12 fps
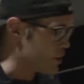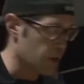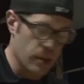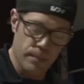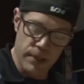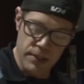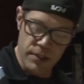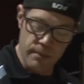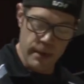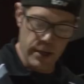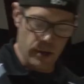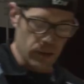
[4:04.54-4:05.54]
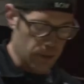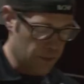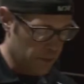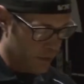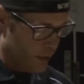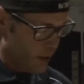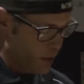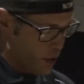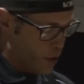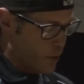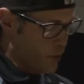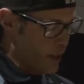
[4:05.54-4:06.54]
another piece of metal,
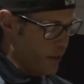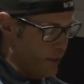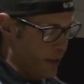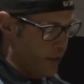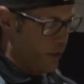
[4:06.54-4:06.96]
ground that